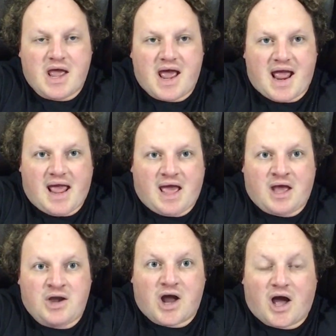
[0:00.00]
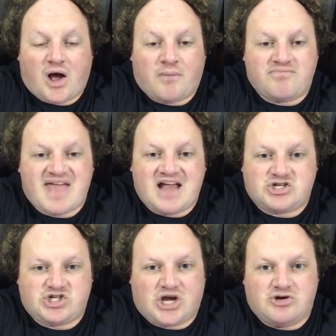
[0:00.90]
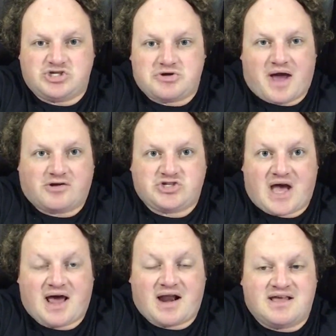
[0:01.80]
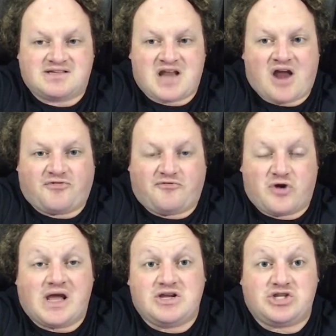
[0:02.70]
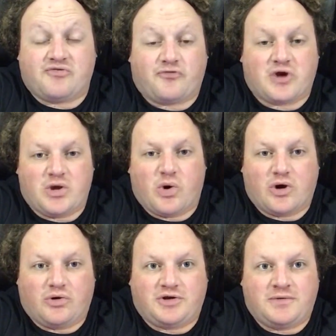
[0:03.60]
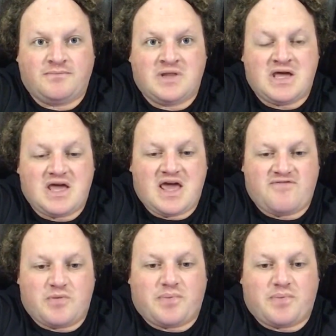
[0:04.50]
And that just shows you how China is not a friend to the free world, if you